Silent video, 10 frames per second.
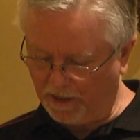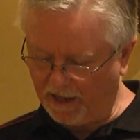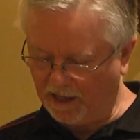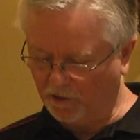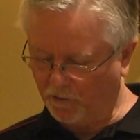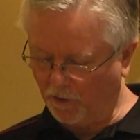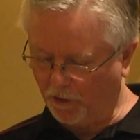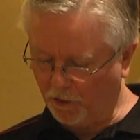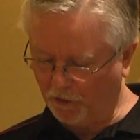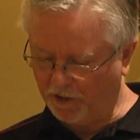and has over
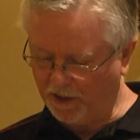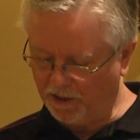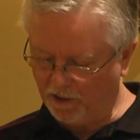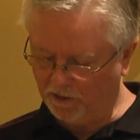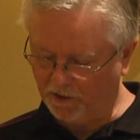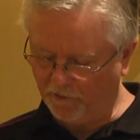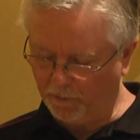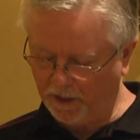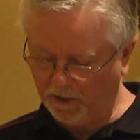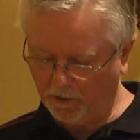13 years of
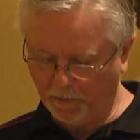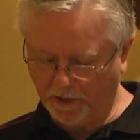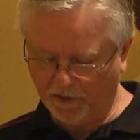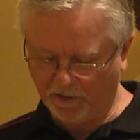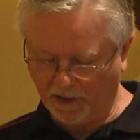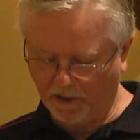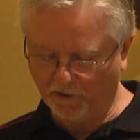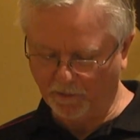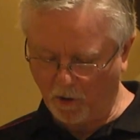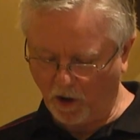B2B
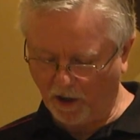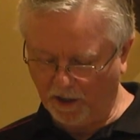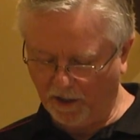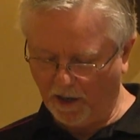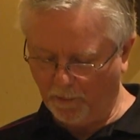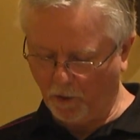sales, marketing,